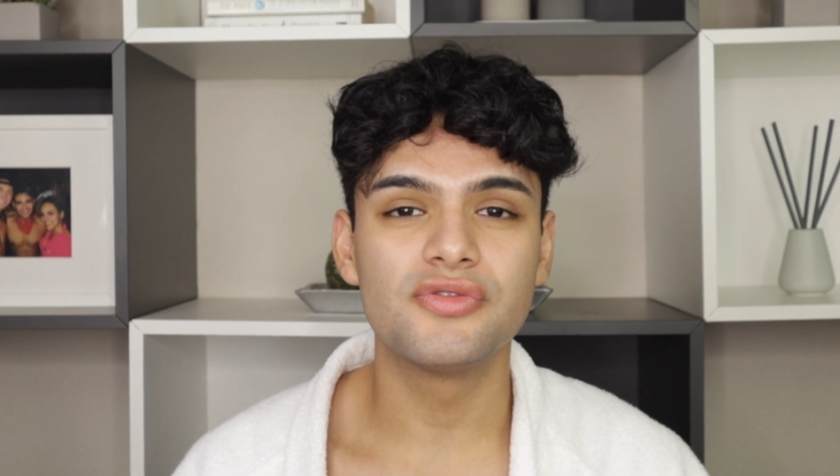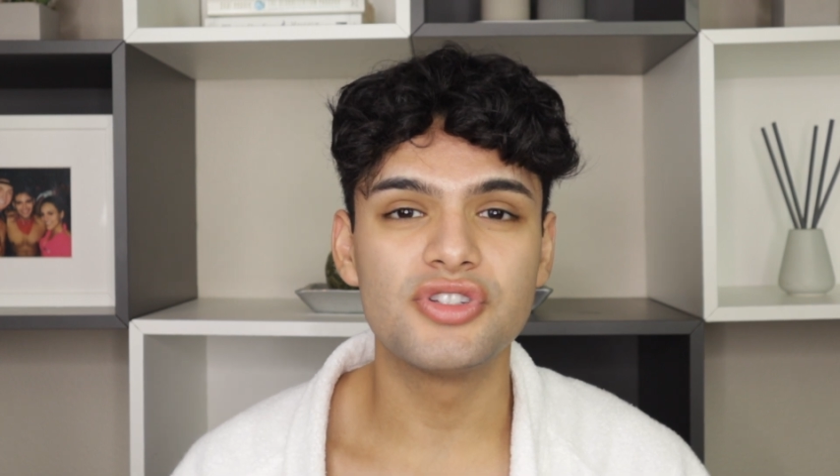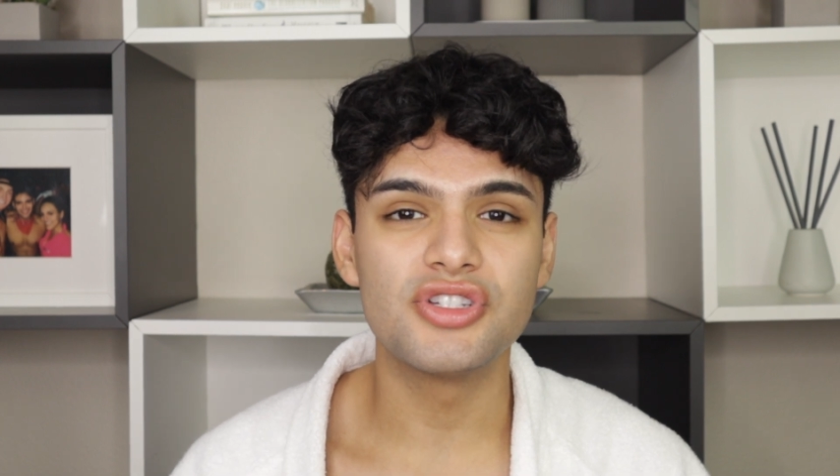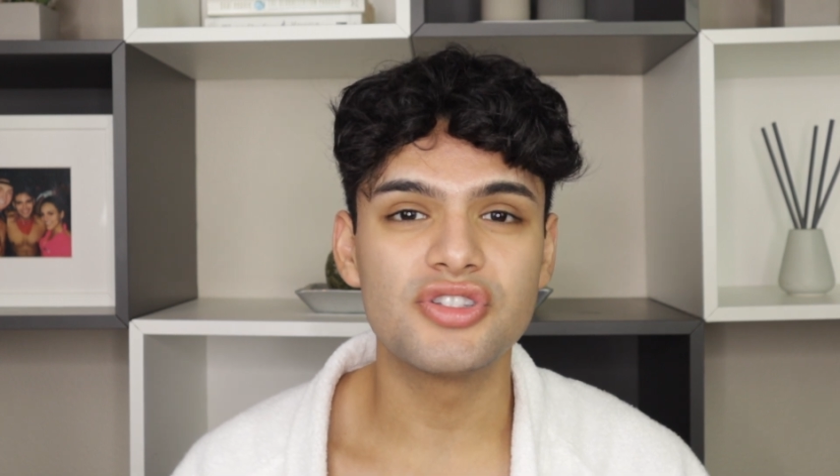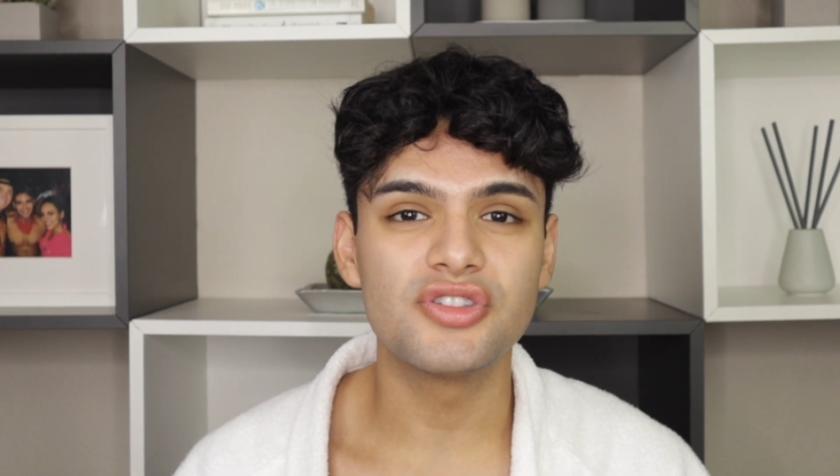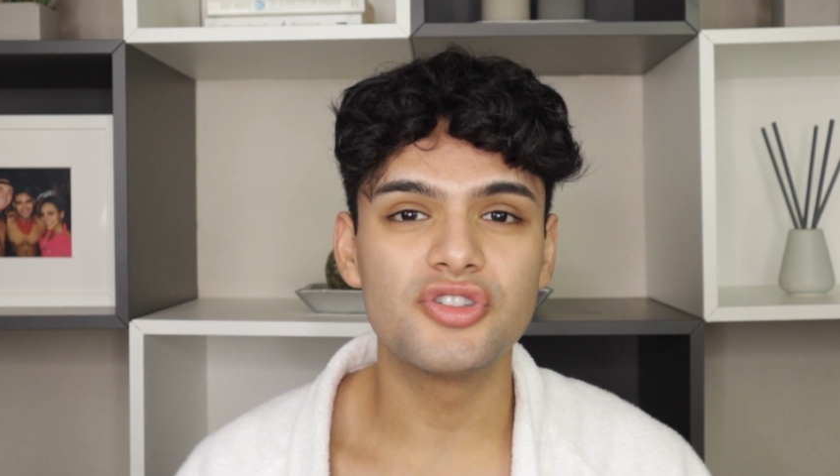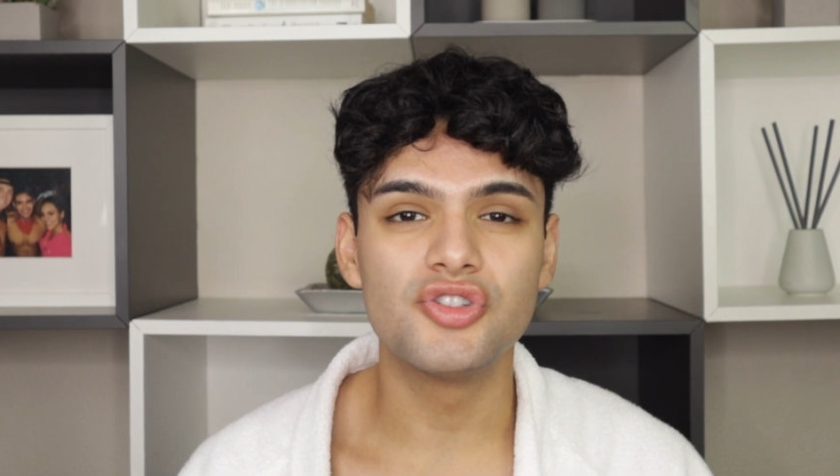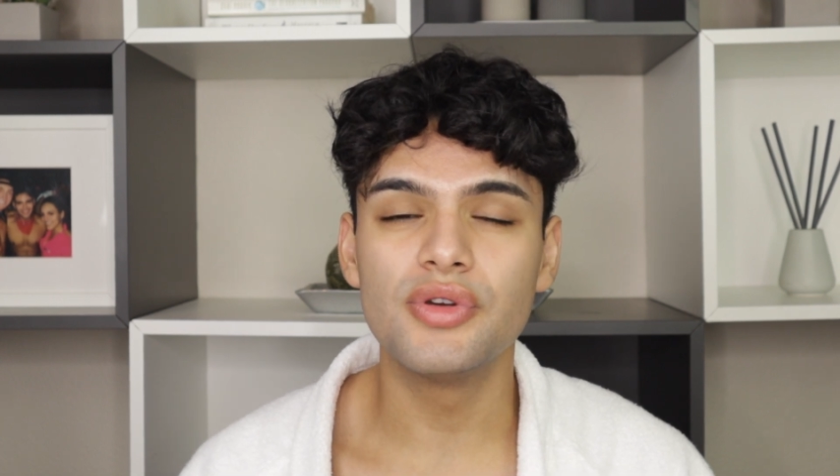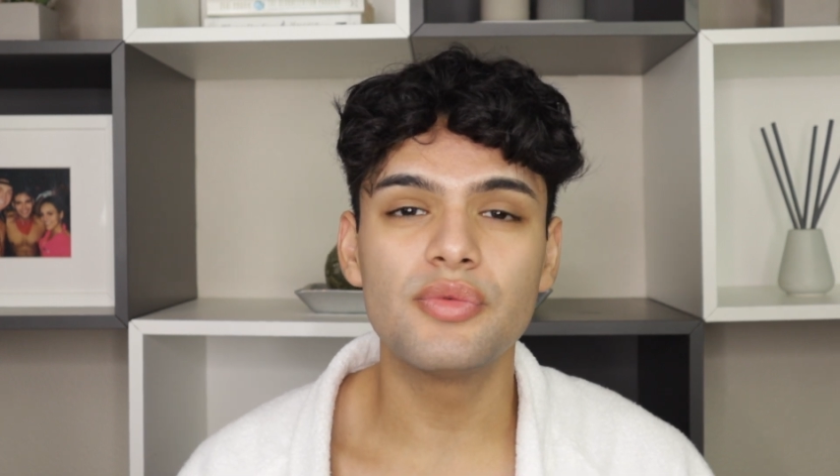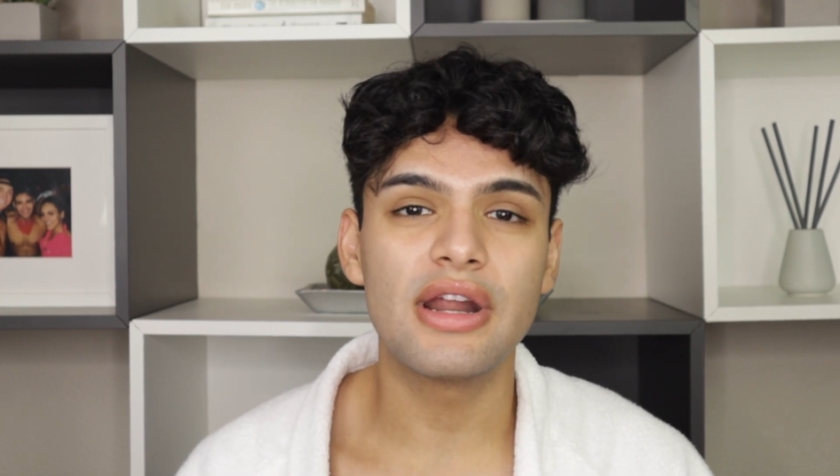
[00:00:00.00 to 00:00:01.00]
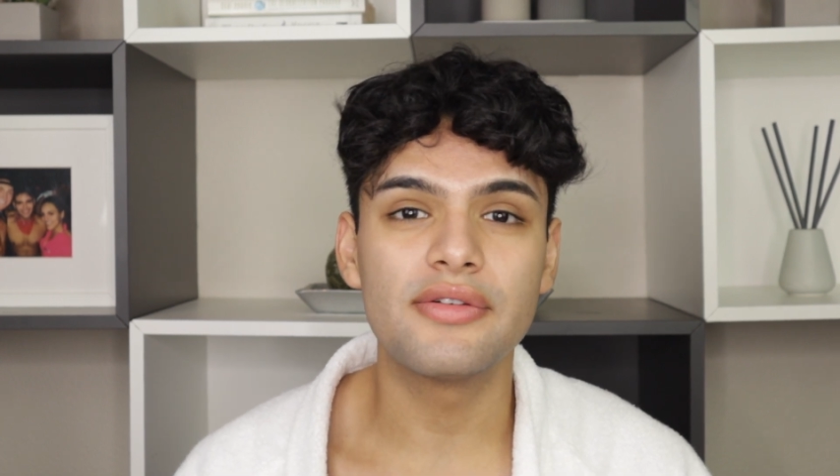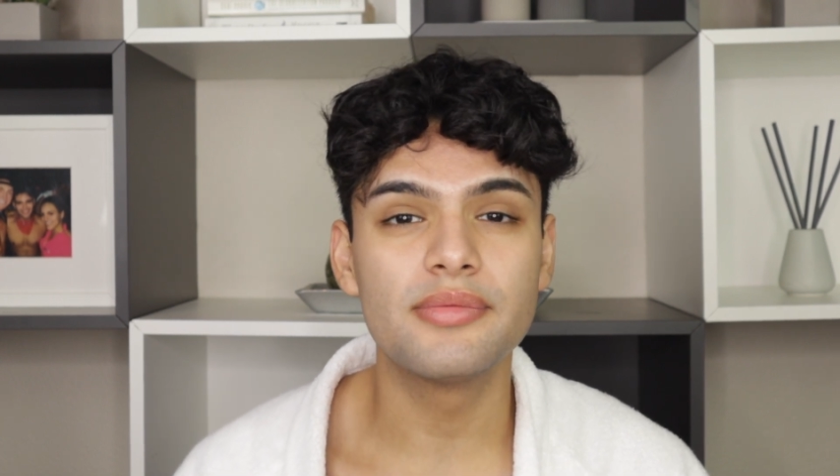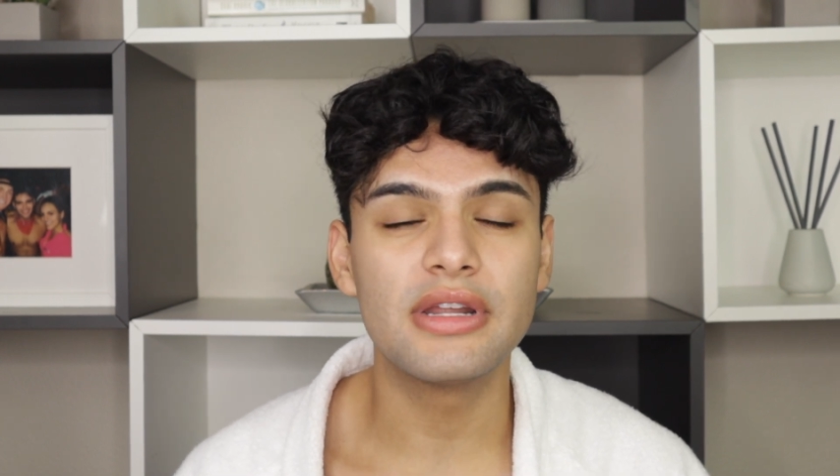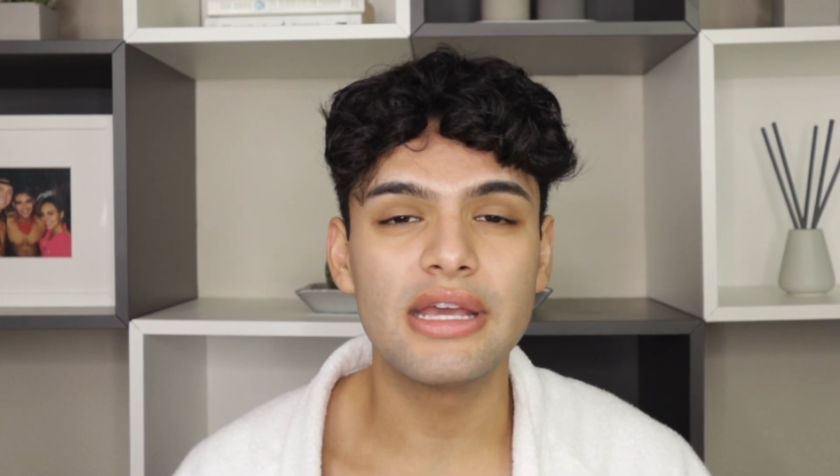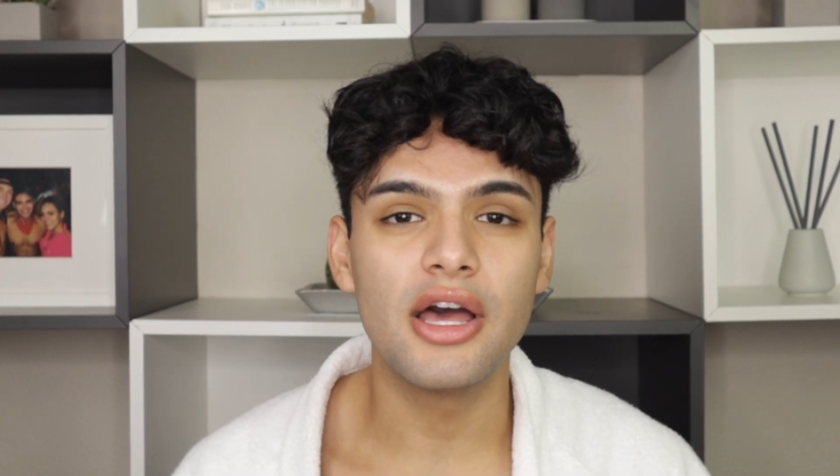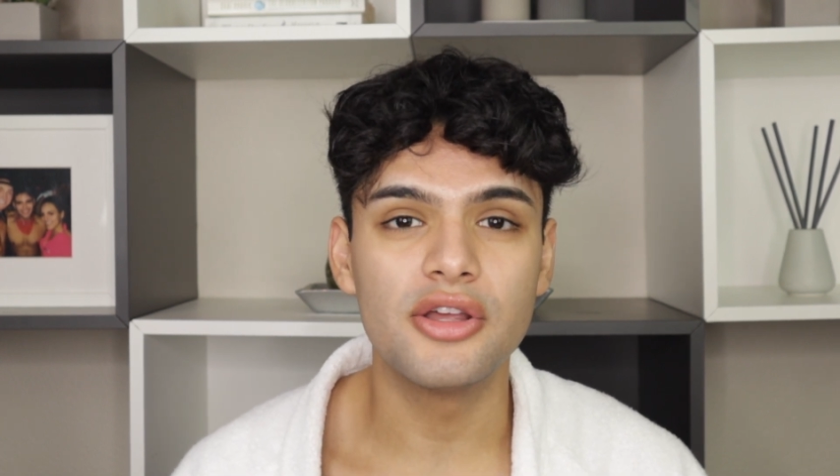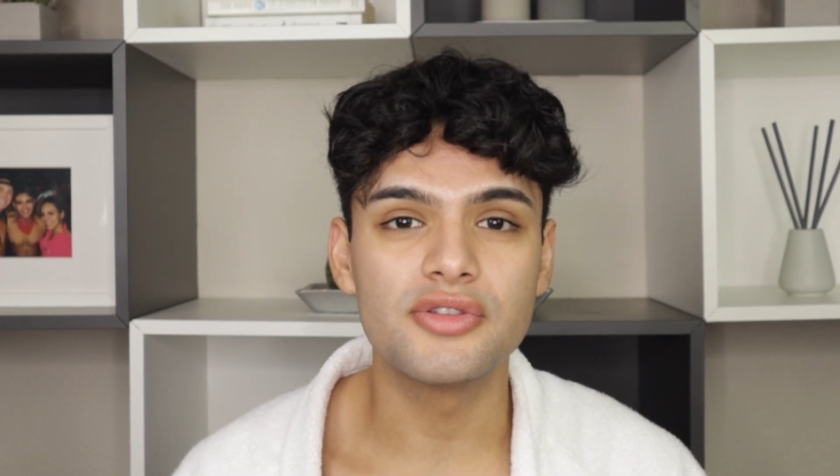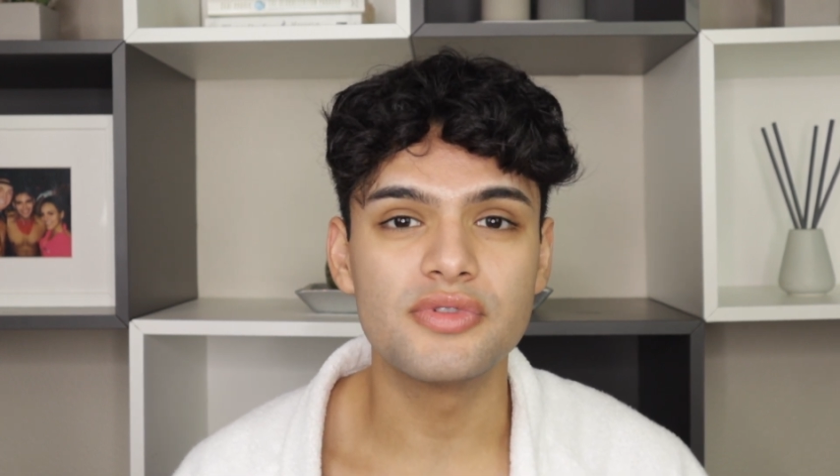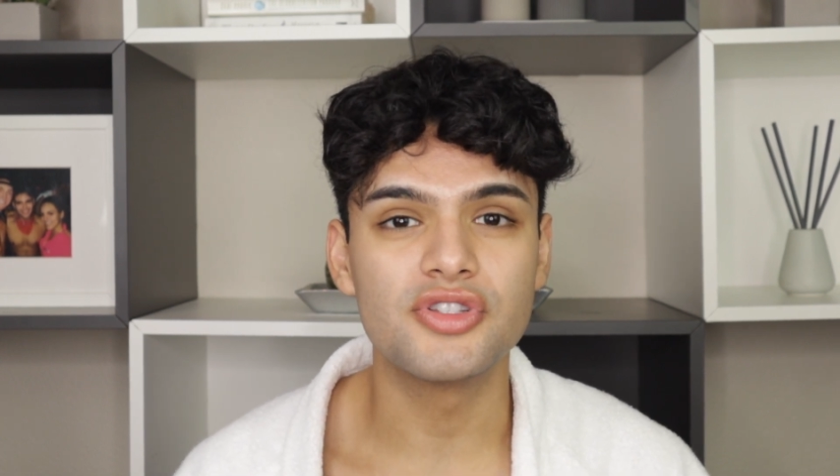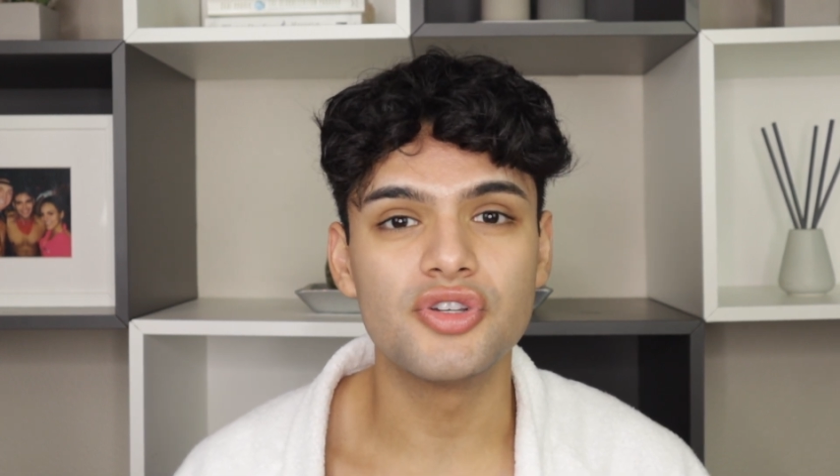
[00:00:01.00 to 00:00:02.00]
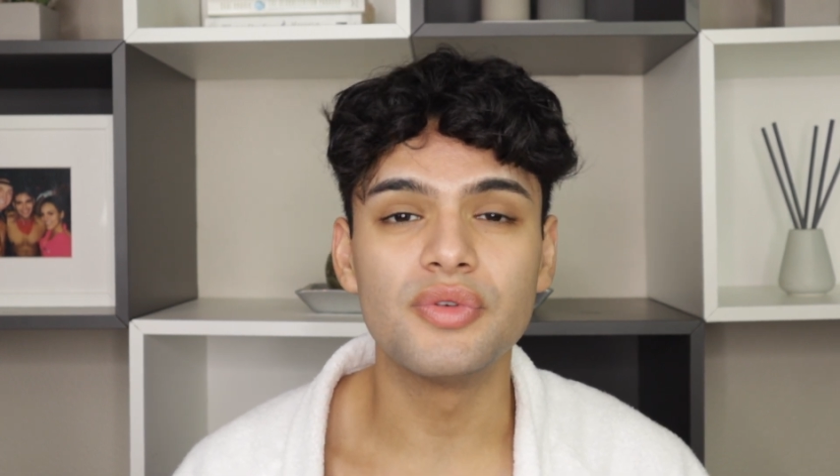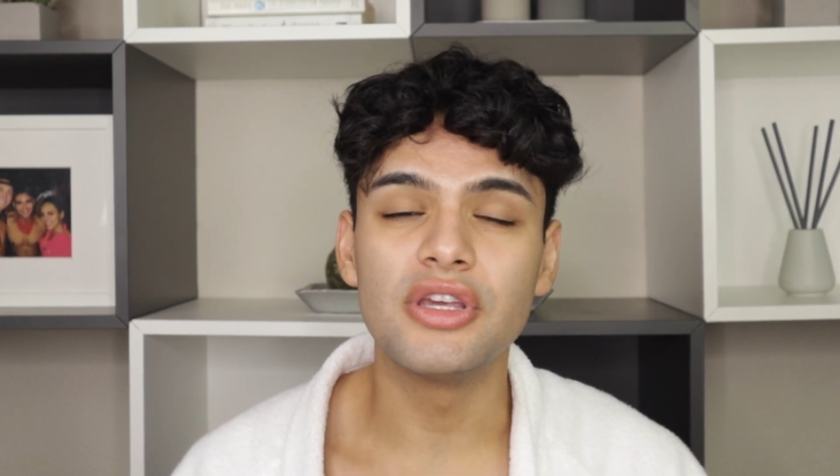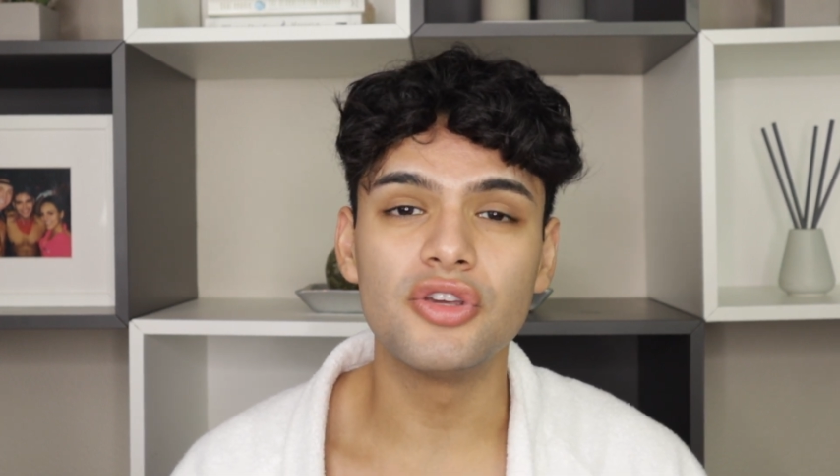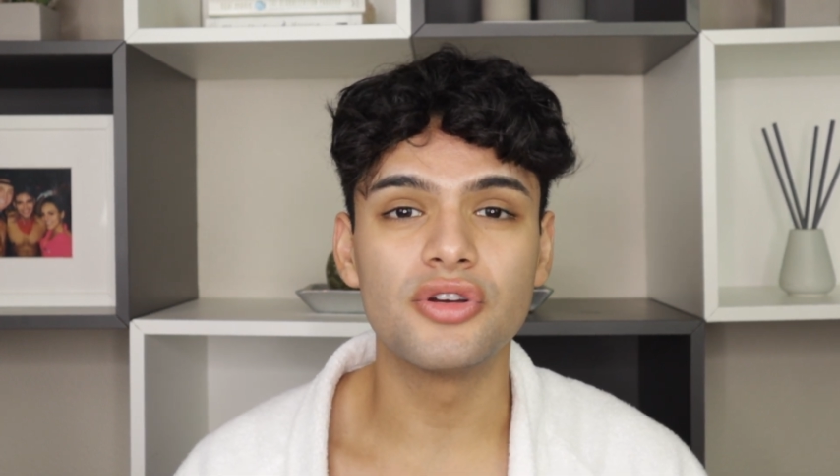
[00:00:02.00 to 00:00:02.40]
just doing what everybody else was doing.